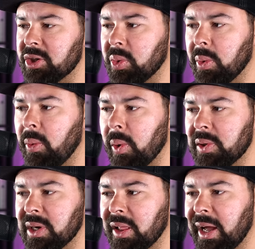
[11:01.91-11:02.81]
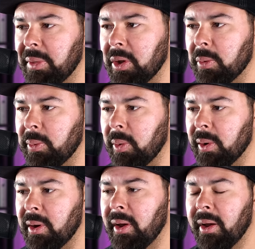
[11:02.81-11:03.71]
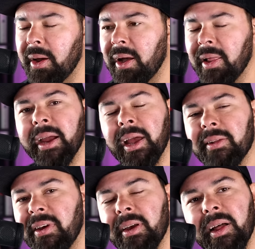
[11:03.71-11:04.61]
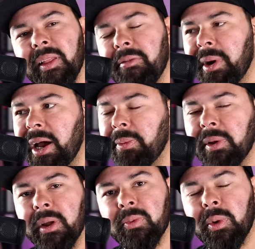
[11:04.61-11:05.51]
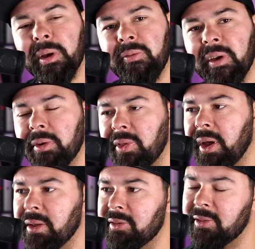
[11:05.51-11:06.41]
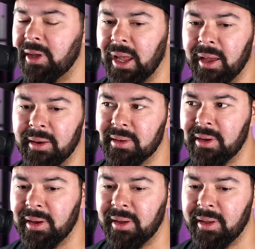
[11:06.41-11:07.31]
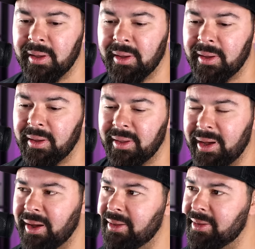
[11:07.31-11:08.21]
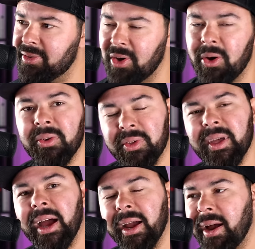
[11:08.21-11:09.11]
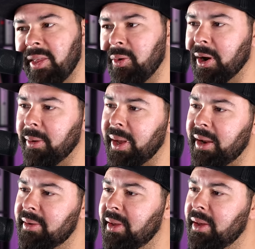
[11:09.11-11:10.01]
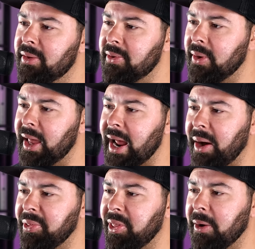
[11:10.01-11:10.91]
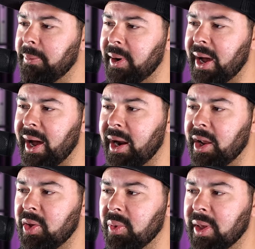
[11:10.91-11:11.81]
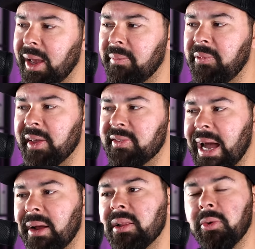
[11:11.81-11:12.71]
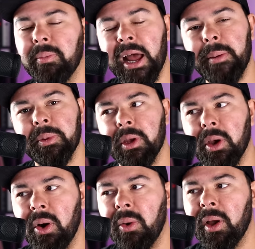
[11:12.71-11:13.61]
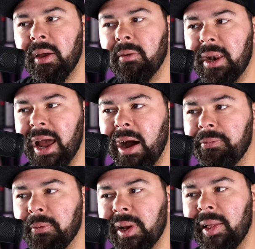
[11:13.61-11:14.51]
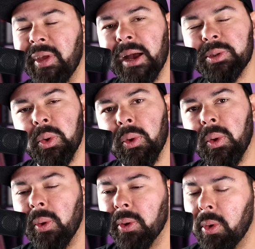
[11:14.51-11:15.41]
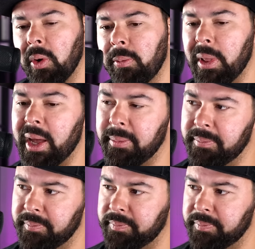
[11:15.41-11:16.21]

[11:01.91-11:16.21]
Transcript: extra rewards to climb the leaderboard. I got to tell you, I love Monopoly. It's one of my favorite things. And yeah, so I highly recommend. So get out there, put on your game face, download Monopoly Go, now free on the App Store or Google Play.